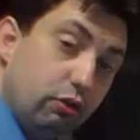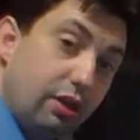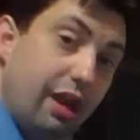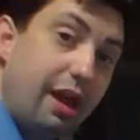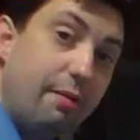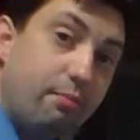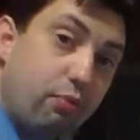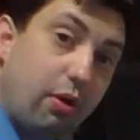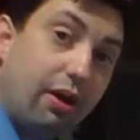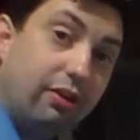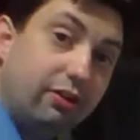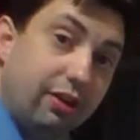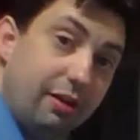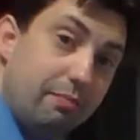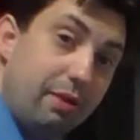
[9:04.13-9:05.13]
So they have
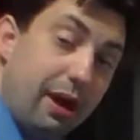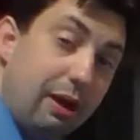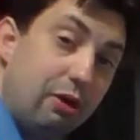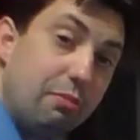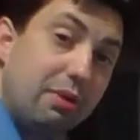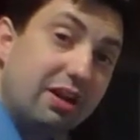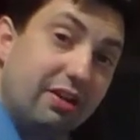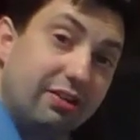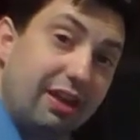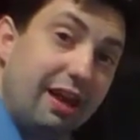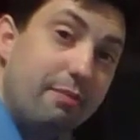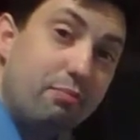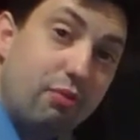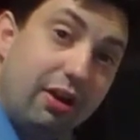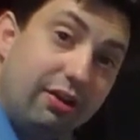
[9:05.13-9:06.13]
price setting power, and because they
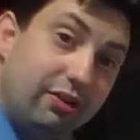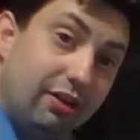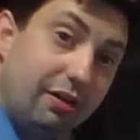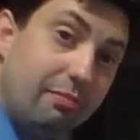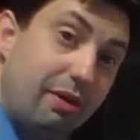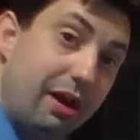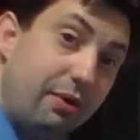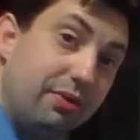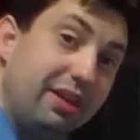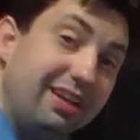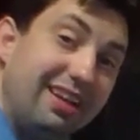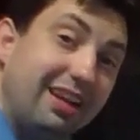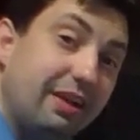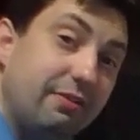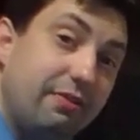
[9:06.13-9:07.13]
have price setting power,
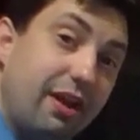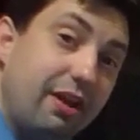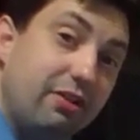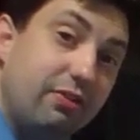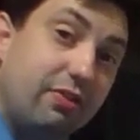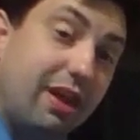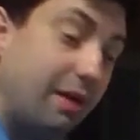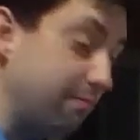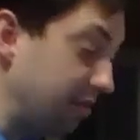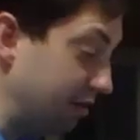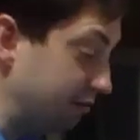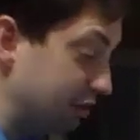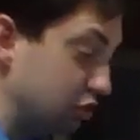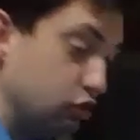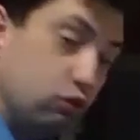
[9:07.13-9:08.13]
they take advantage of that
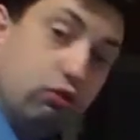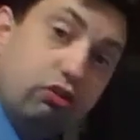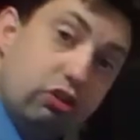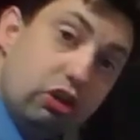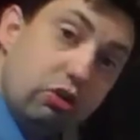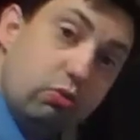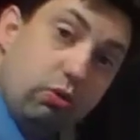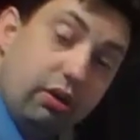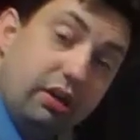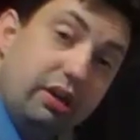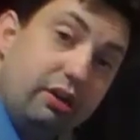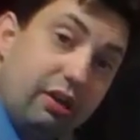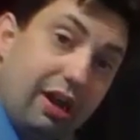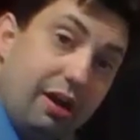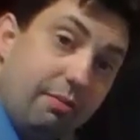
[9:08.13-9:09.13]
by reducing
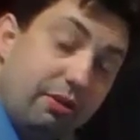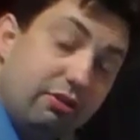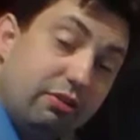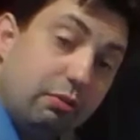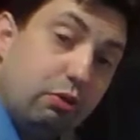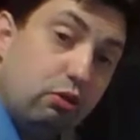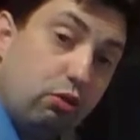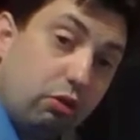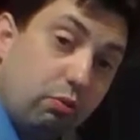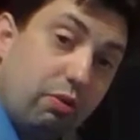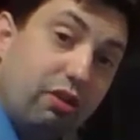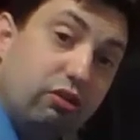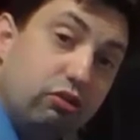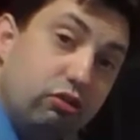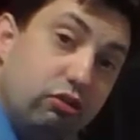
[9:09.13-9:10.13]
quantity to how much they would
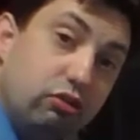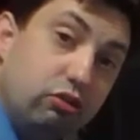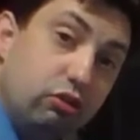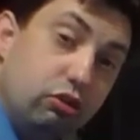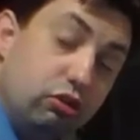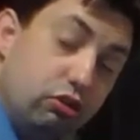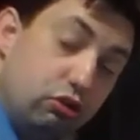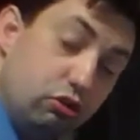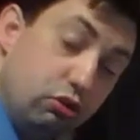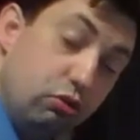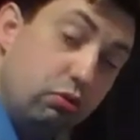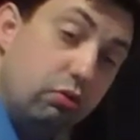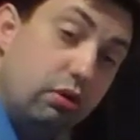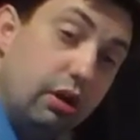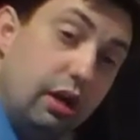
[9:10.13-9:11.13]
otherwise
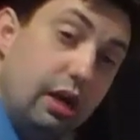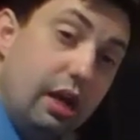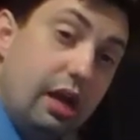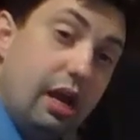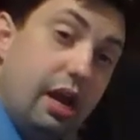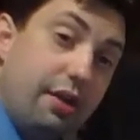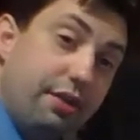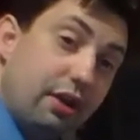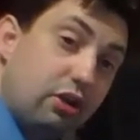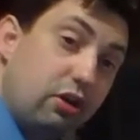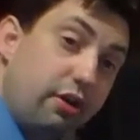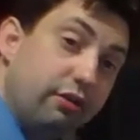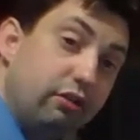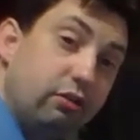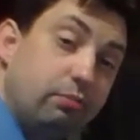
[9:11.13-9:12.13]
do, and that
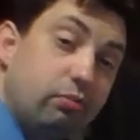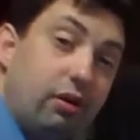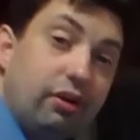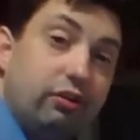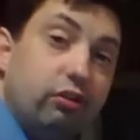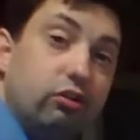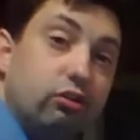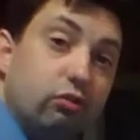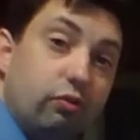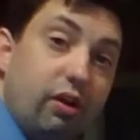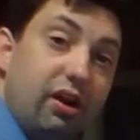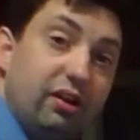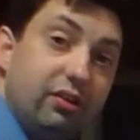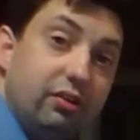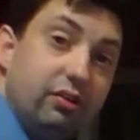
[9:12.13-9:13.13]
causes prices to
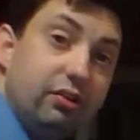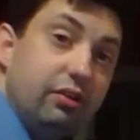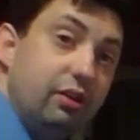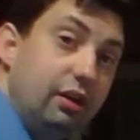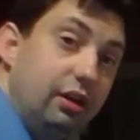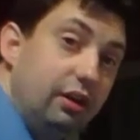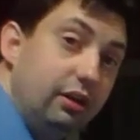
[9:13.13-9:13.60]
rise.